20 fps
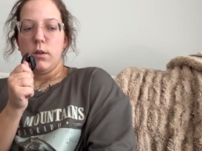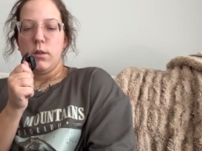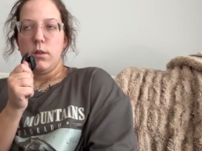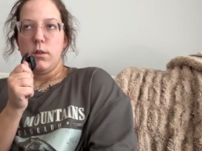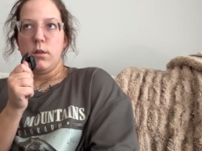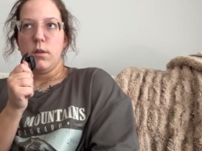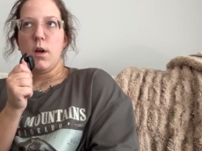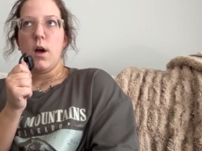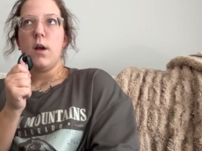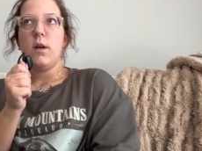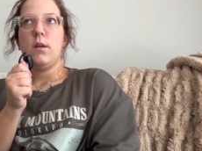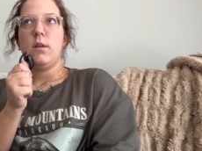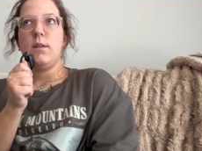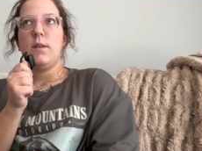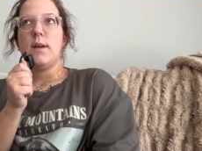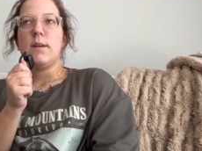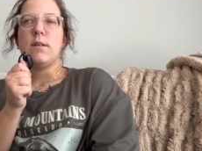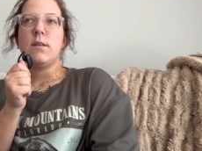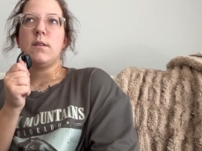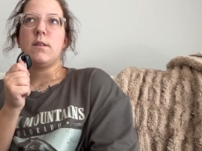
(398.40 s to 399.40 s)
Not
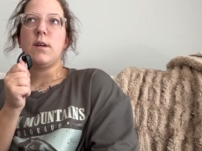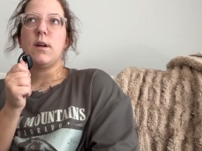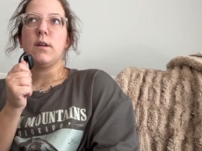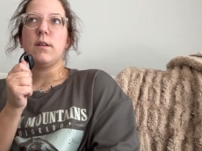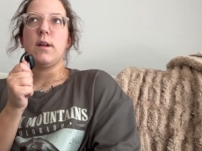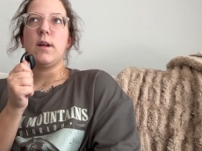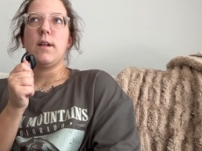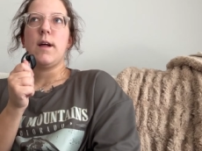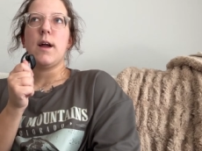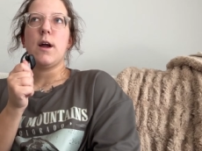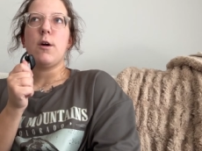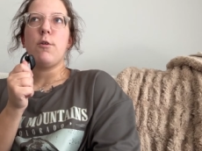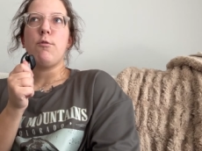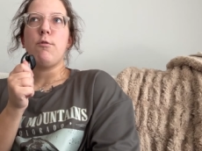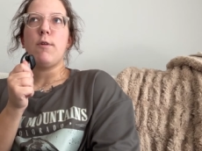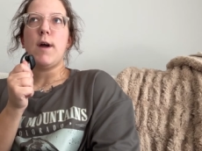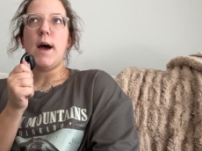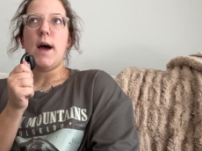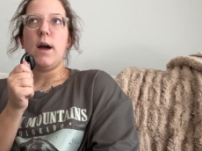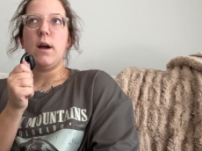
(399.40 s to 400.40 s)
necessarily like a
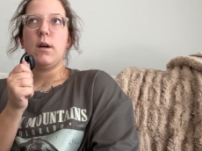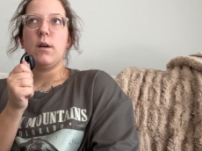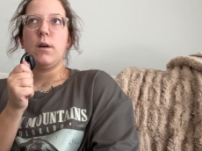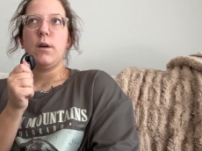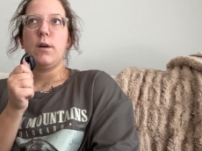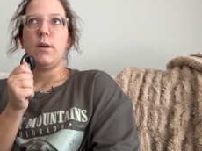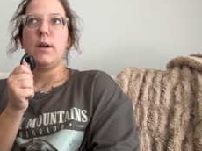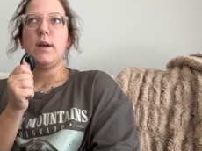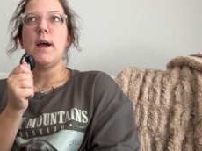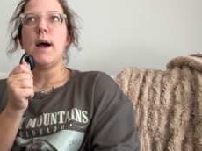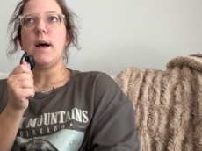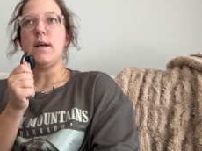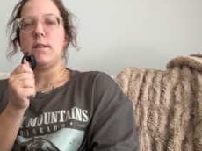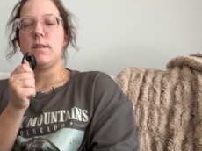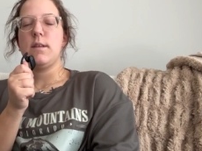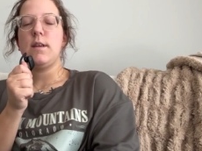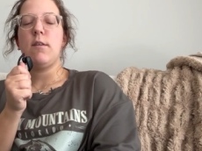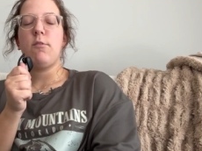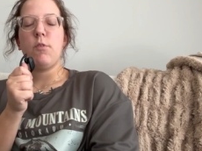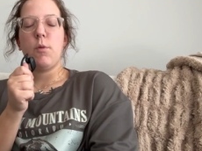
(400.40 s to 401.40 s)
wreck. Yes,
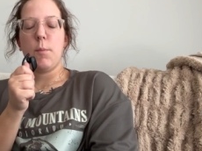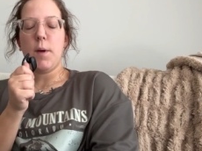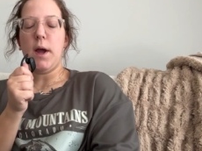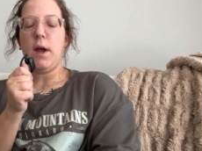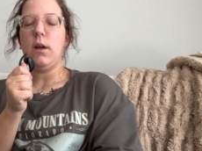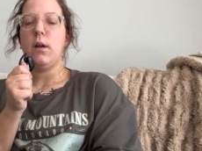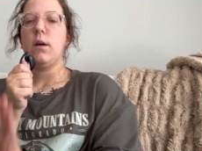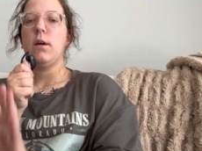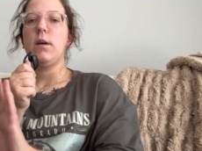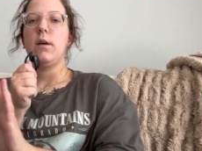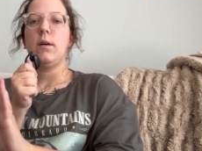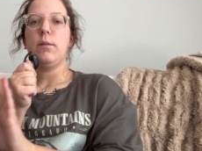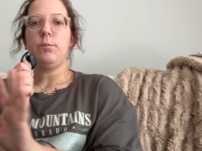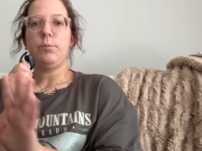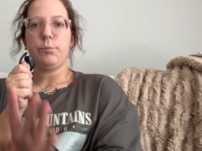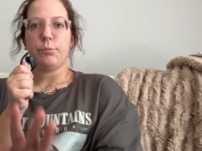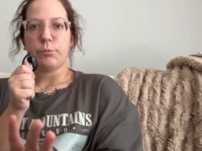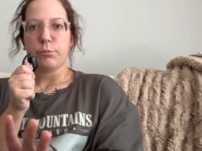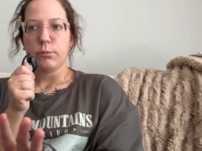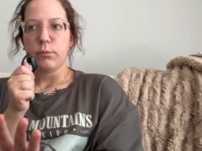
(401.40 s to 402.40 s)
never mind.
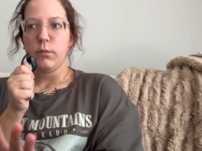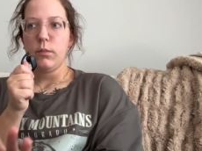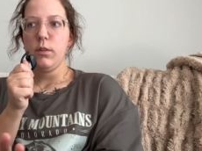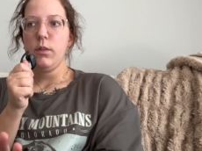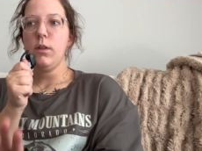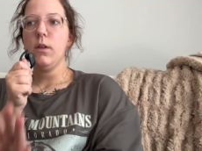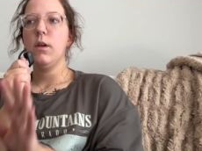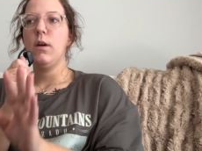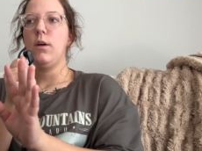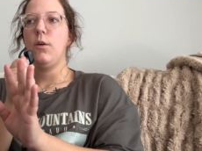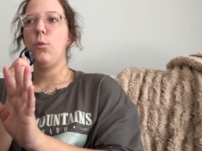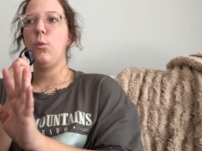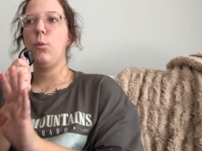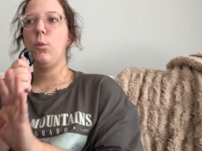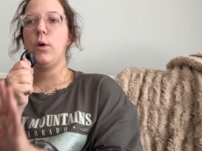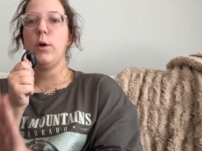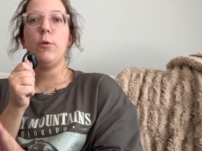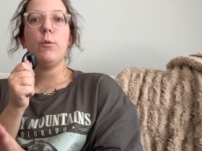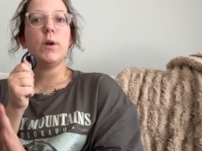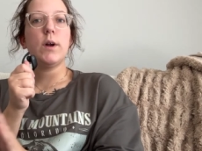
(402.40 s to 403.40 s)

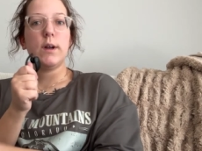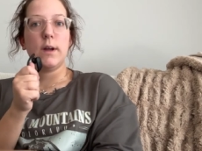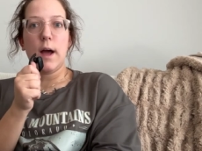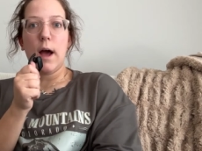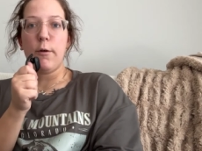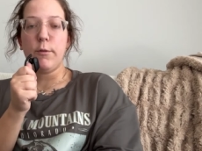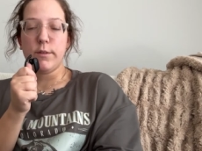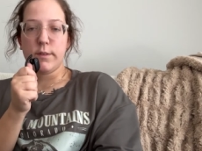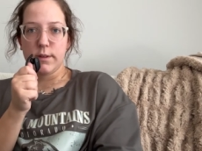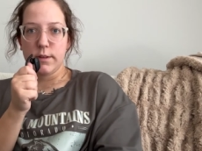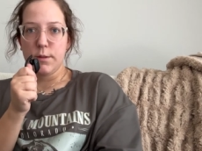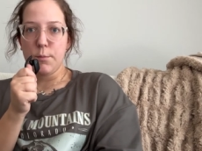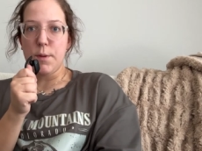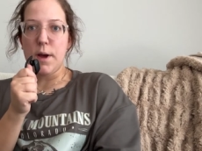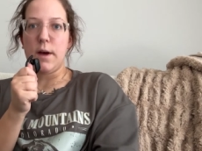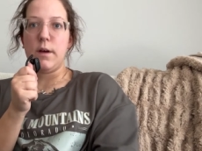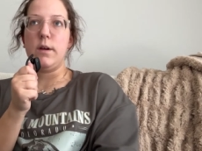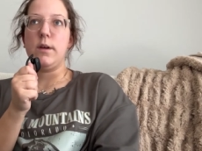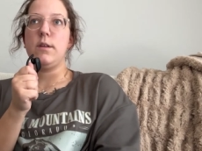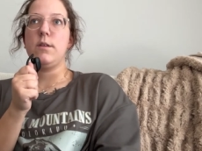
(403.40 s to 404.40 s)
I was in the
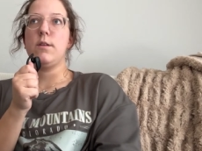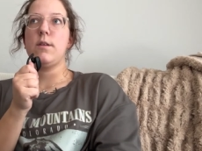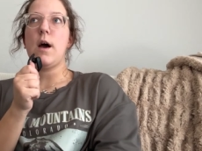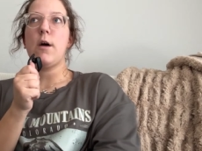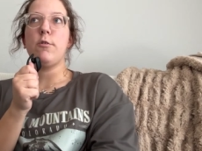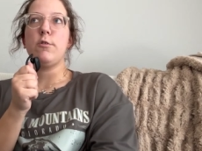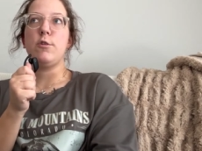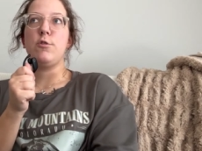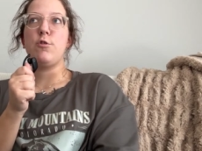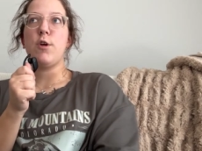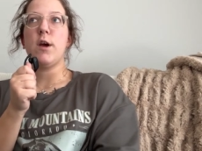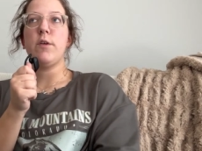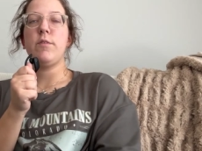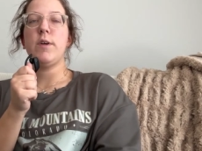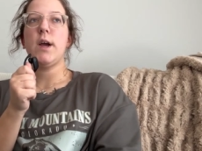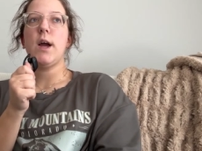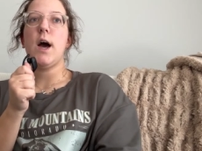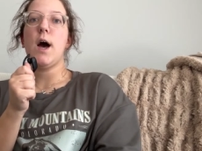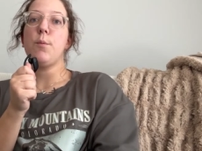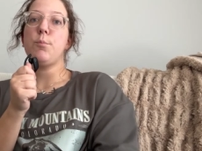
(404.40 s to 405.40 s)
mountains. I was
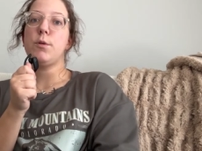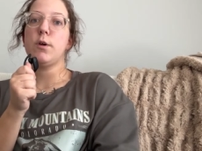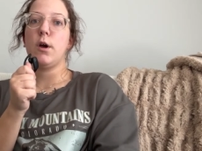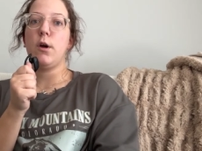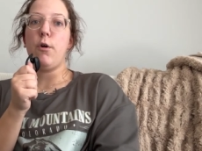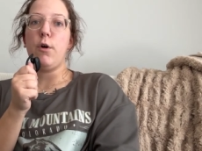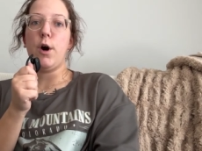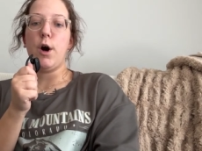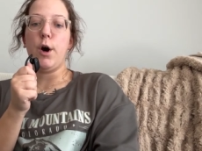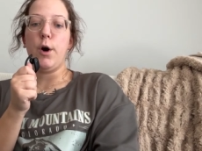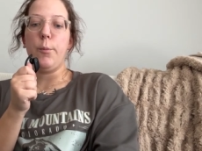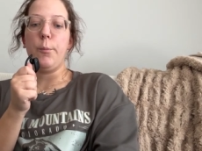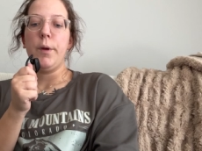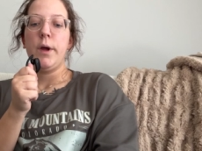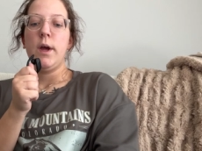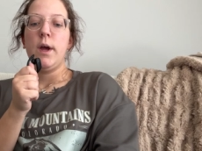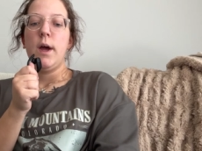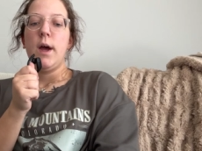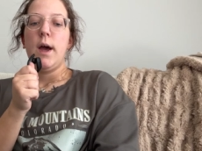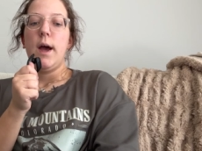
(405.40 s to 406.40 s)
driving up to go home,
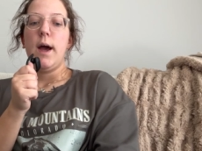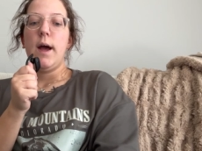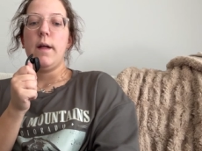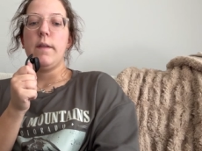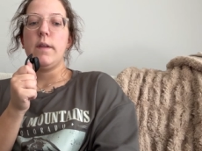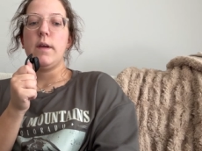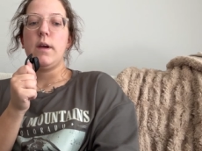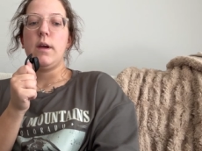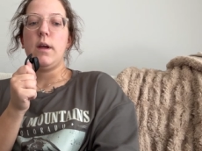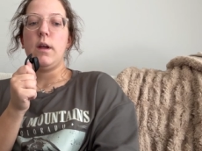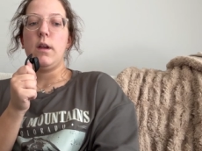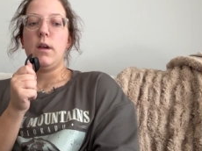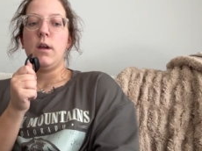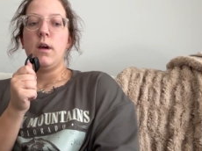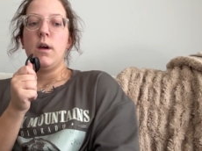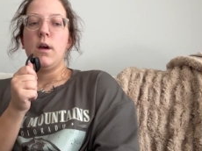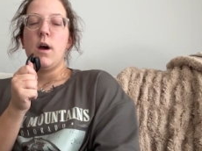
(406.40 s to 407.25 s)
and then